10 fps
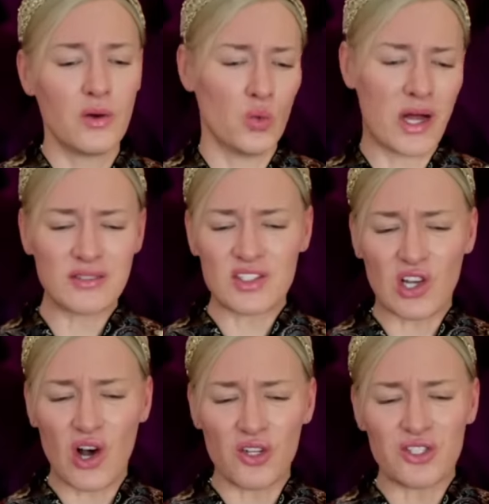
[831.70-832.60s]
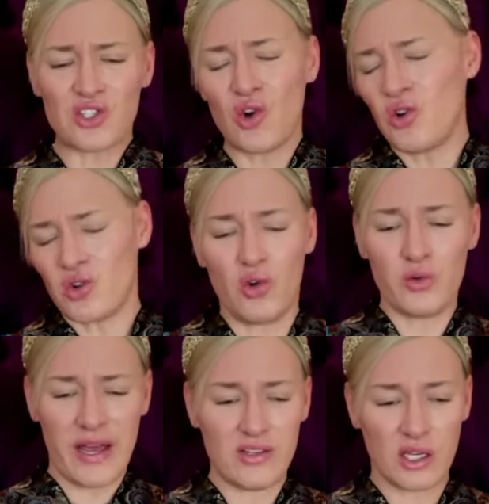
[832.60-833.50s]
Once a consort,
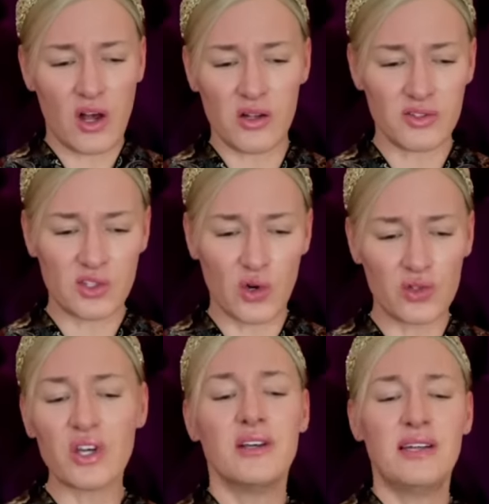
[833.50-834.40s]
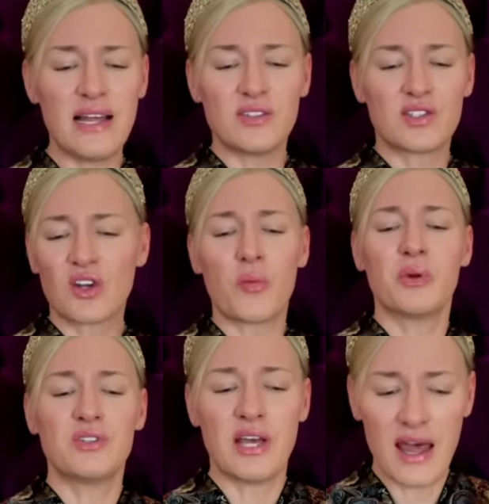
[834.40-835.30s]
always a consort. Let's stop
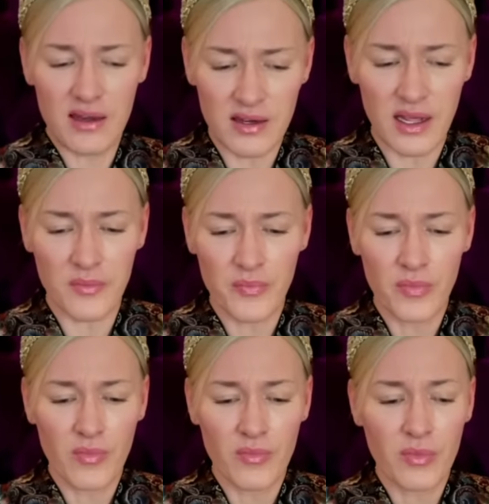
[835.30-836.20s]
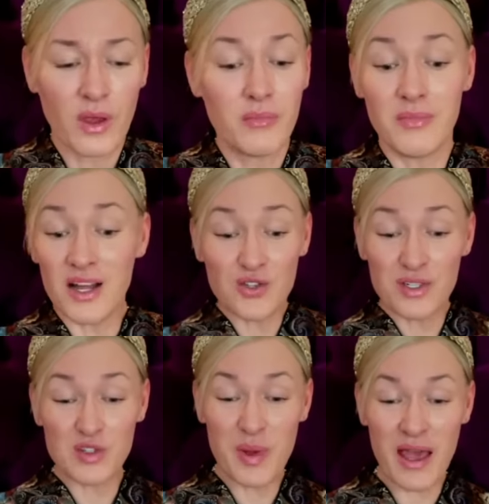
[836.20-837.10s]
pretending. Much
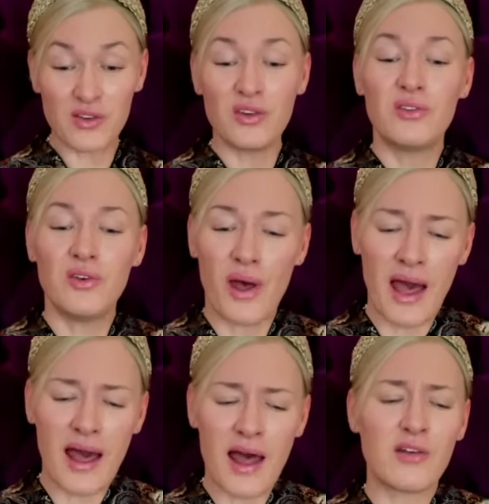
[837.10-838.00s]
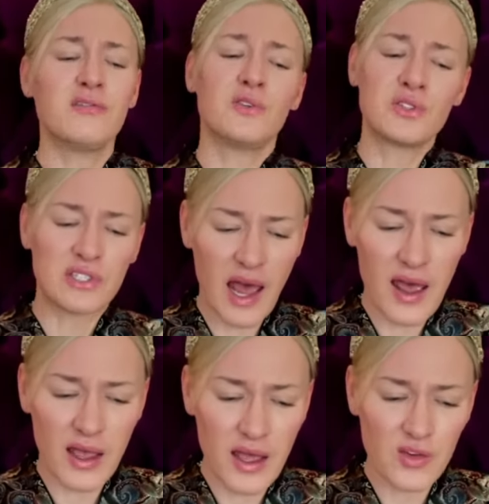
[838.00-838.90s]
respect to Anne for
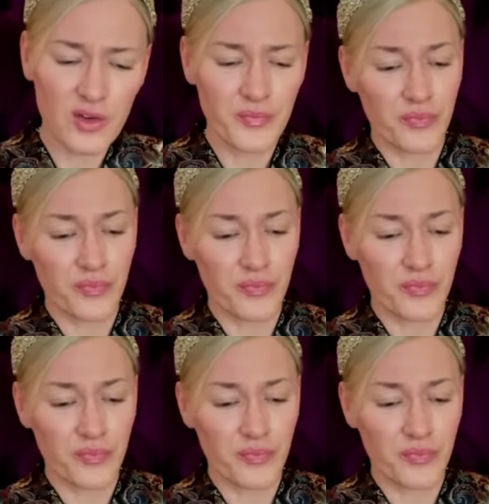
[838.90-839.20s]
saying it.